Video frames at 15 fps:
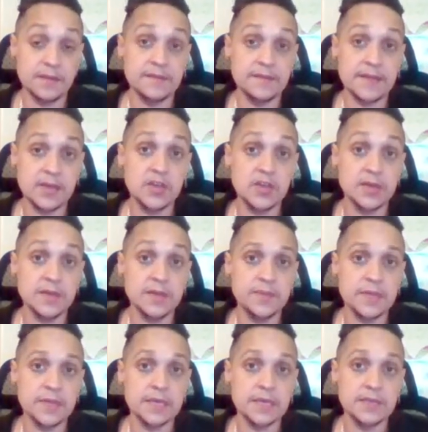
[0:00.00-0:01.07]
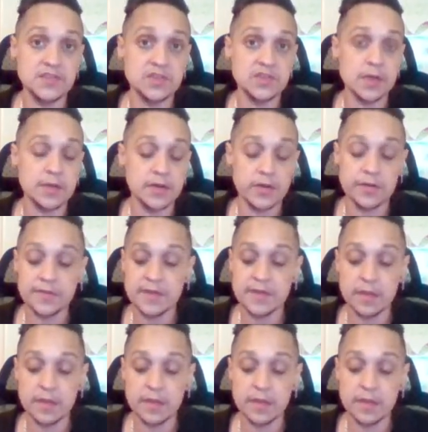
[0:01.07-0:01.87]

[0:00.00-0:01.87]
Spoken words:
they could be strong in earth